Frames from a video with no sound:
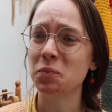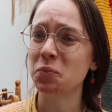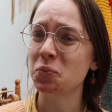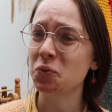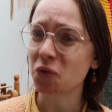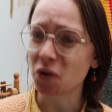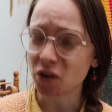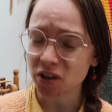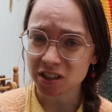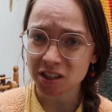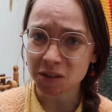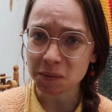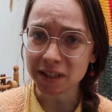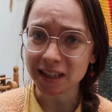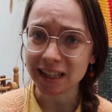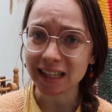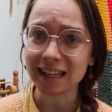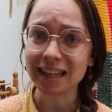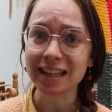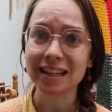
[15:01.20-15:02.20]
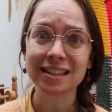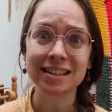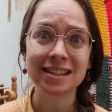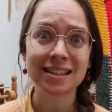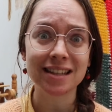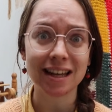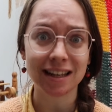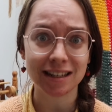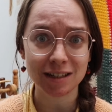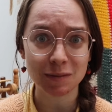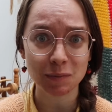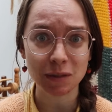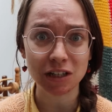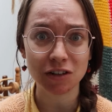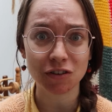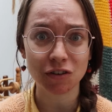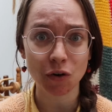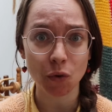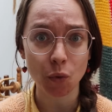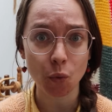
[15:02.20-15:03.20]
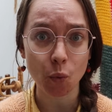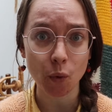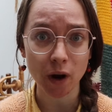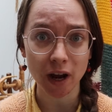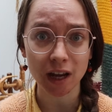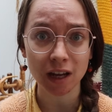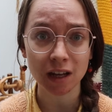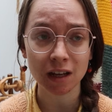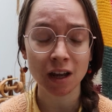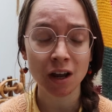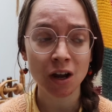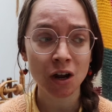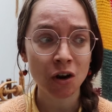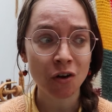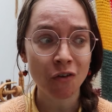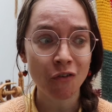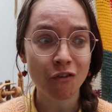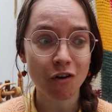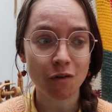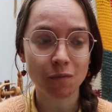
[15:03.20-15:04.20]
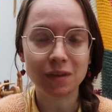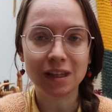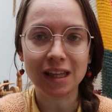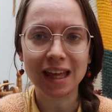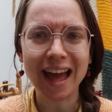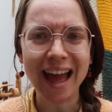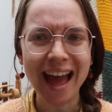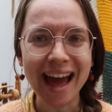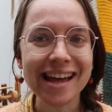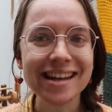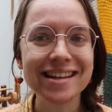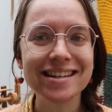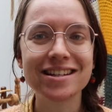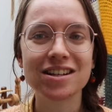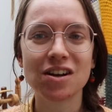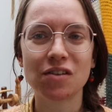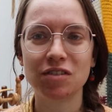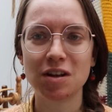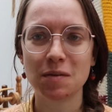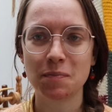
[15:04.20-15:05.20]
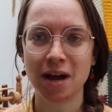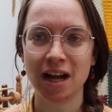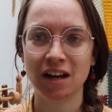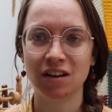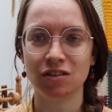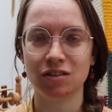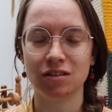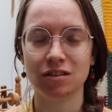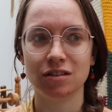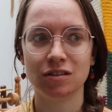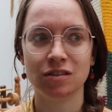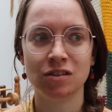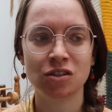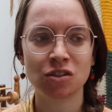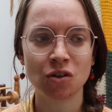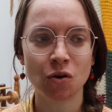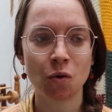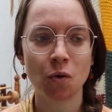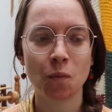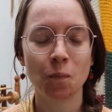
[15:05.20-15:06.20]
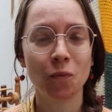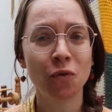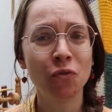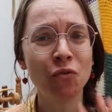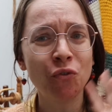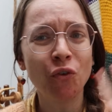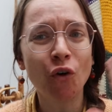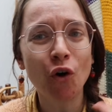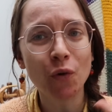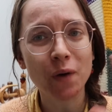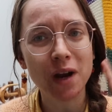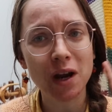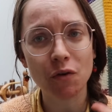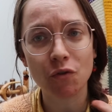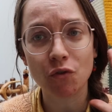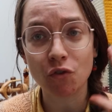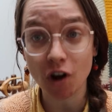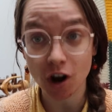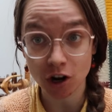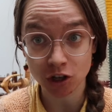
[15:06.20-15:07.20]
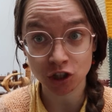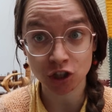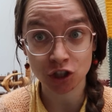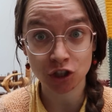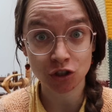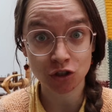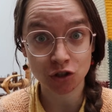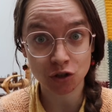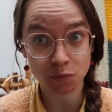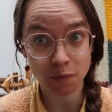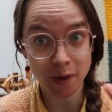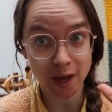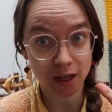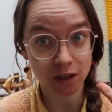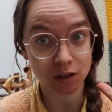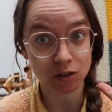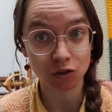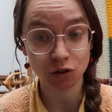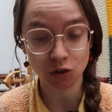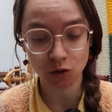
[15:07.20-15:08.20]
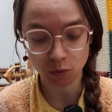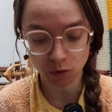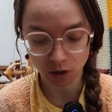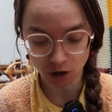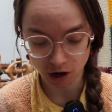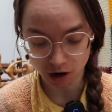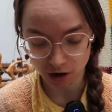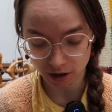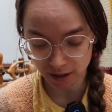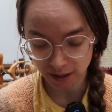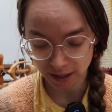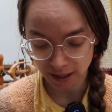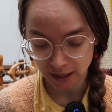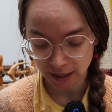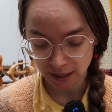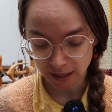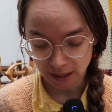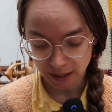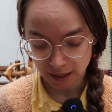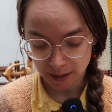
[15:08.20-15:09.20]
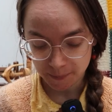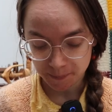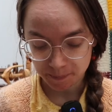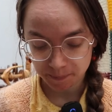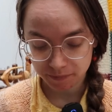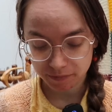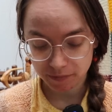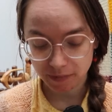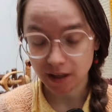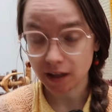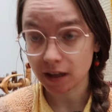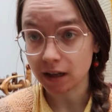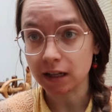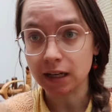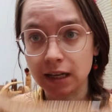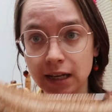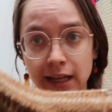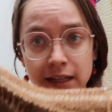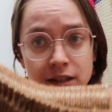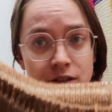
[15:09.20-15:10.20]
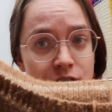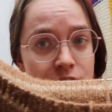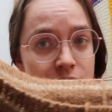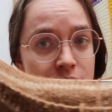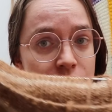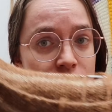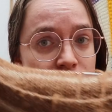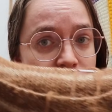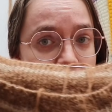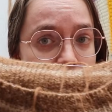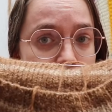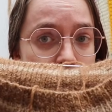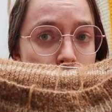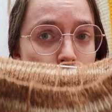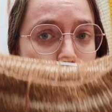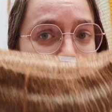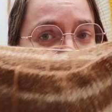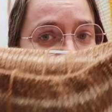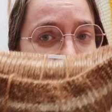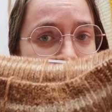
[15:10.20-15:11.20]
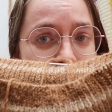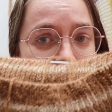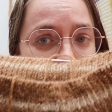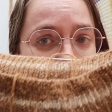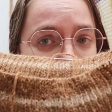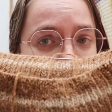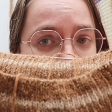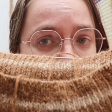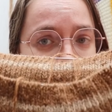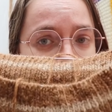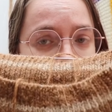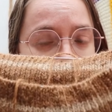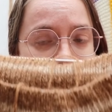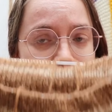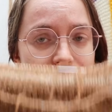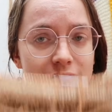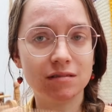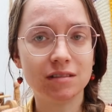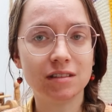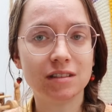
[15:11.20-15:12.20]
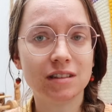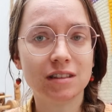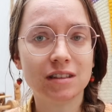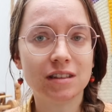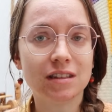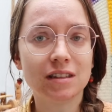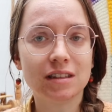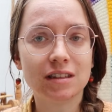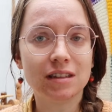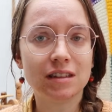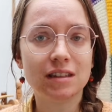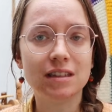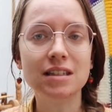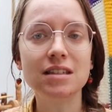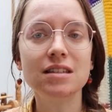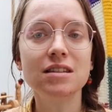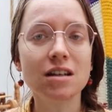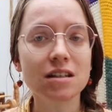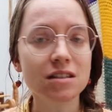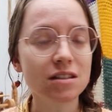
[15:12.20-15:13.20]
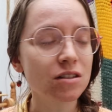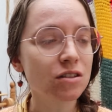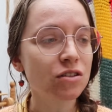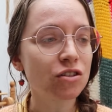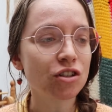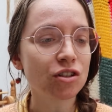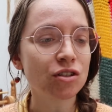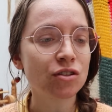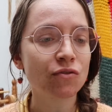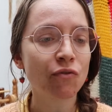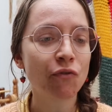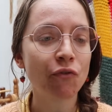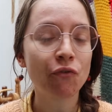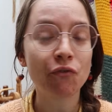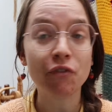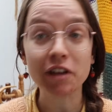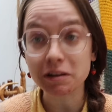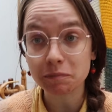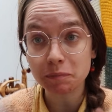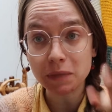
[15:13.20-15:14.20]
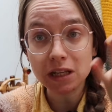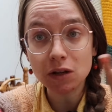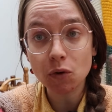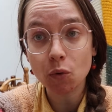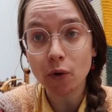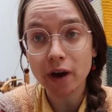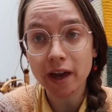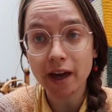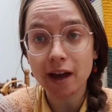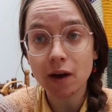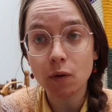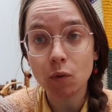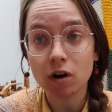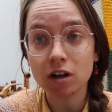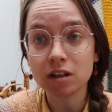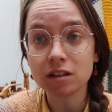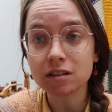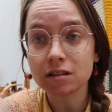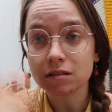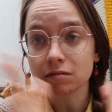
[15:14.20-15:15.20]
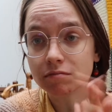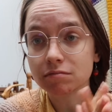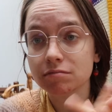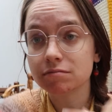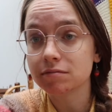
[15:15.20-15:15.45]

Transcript: approximately a centimeter away from the end of the pattern. So before we rush to make new yarn, let's just check whether this doesn't just fit me the way I want.